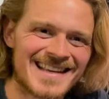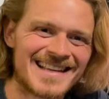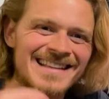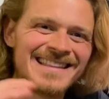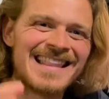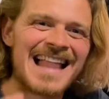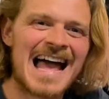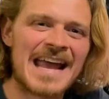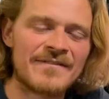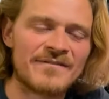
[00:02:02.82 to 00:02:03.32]

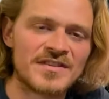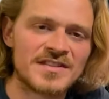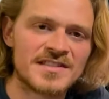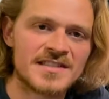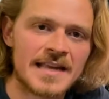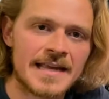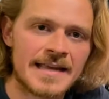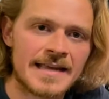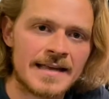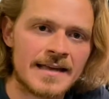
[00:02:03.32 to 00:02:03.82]

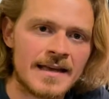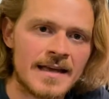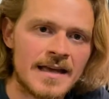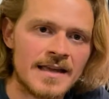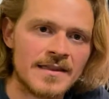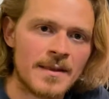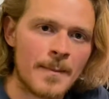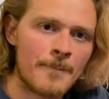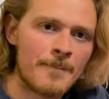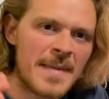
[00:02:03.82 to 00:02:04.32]
glyphosate,
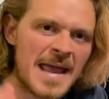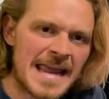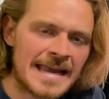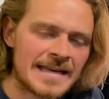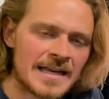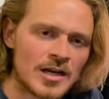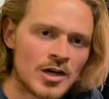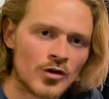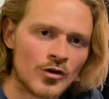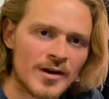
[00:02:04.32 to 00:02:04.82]
the main
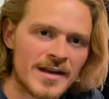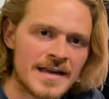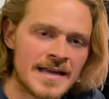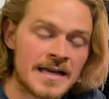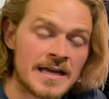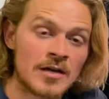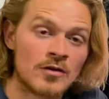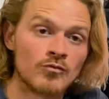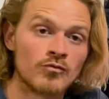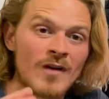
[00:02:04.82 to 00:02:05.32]
ingredient
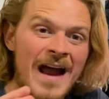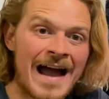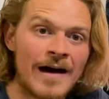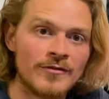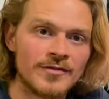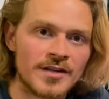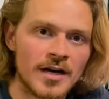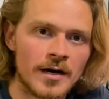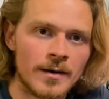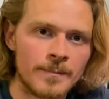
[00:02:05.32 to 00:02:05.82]
in
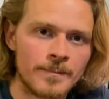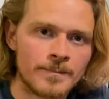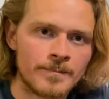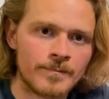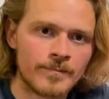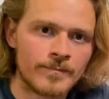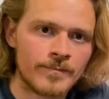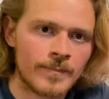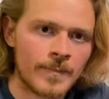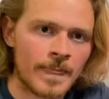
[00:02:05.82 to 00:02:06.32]
Roundup.
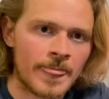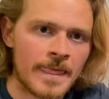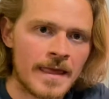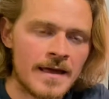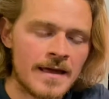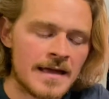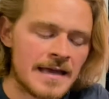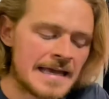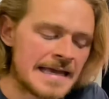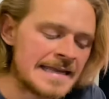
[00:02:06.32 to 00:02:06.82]

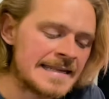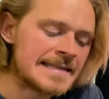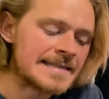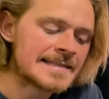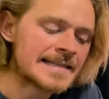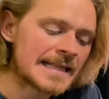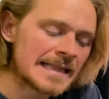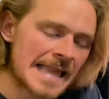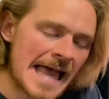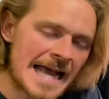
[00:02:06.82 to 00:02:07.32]
It is
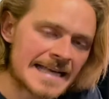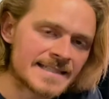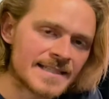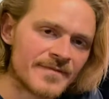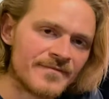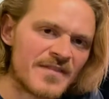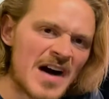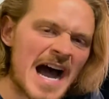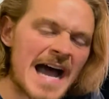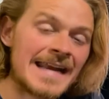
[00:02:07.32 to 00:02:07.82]

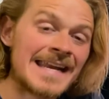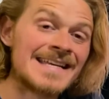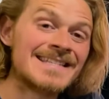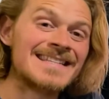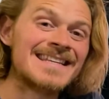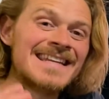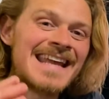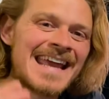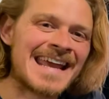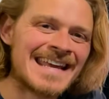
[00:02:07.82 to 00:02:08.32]
classified as
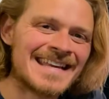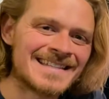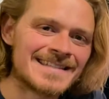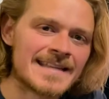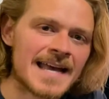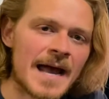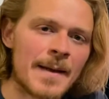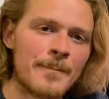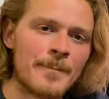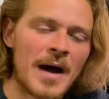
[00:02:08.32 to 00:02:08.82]
an
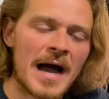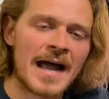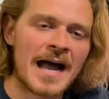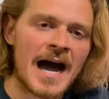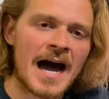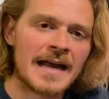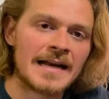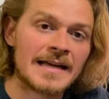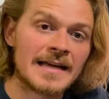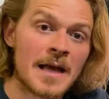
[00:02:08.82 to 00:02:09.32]

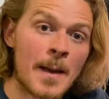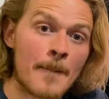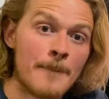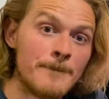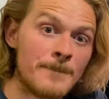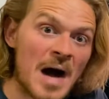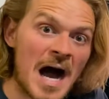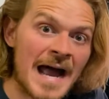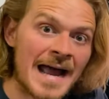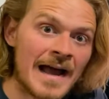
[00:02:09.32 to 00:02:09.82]
antibiotic
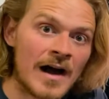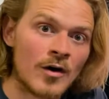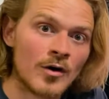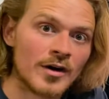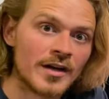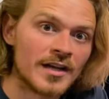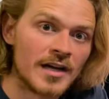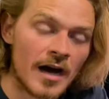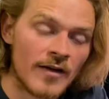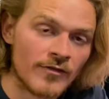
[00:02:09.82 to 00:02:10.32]
by our
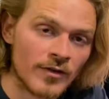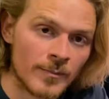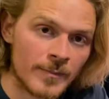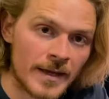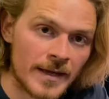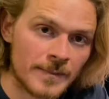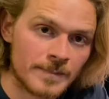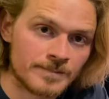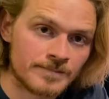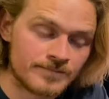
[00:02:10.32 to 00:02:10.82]
government.
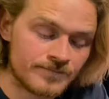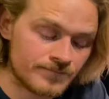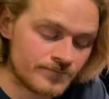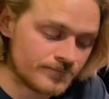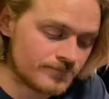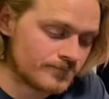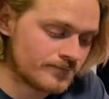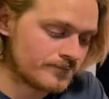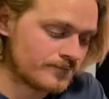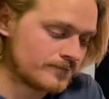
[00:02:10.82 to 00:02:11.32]

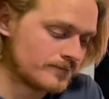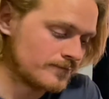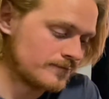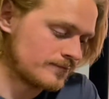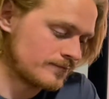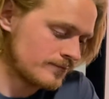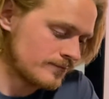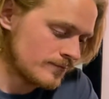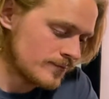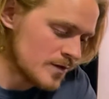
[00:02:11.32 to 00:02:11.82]

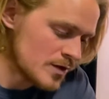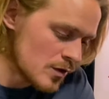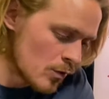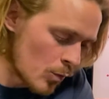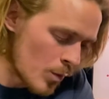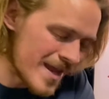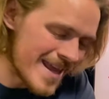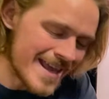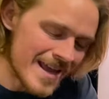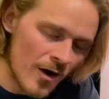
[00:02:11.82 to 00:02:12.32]

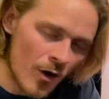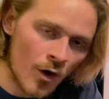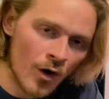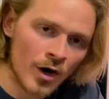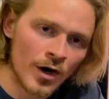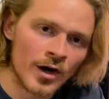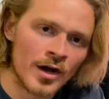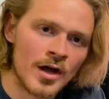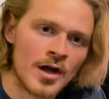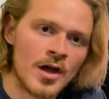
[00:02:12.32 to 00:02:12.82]
We
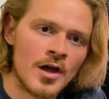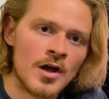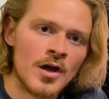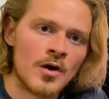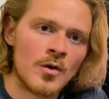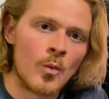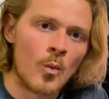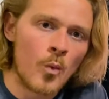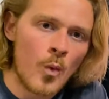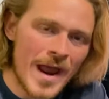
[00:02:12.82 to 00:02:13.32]
are
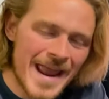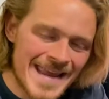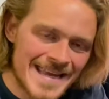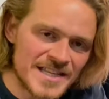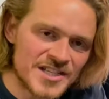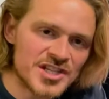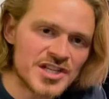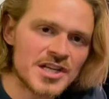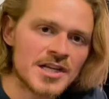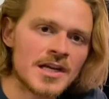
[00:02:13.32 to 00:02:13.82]

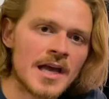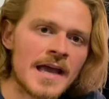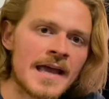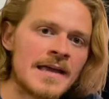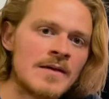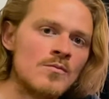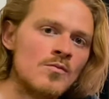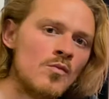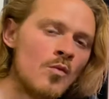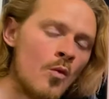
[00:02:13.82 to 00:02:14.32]
waging a
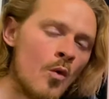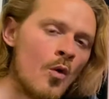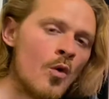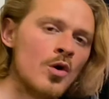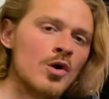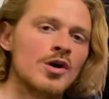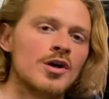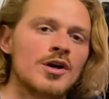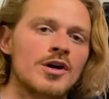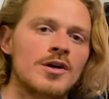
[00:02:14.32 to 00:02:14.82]

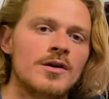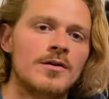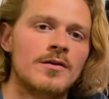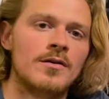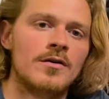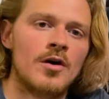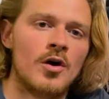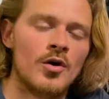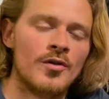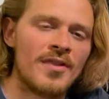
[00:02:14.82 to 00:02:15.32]
war
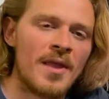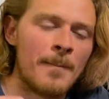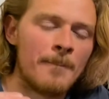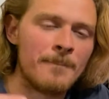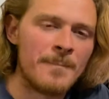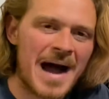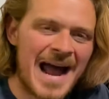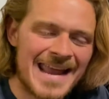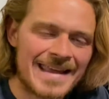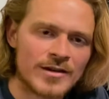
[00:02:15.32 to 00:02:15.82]
on the
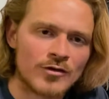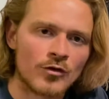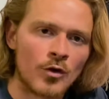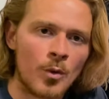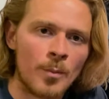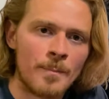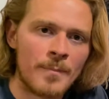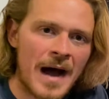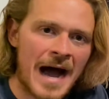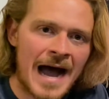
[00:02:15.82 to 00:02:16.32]

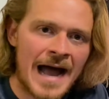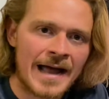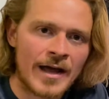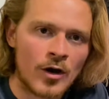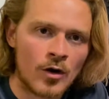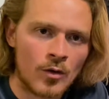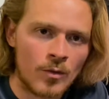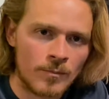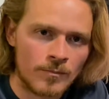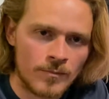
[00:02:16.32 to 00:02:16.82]

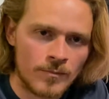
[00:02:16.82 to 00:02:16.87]
microbiome,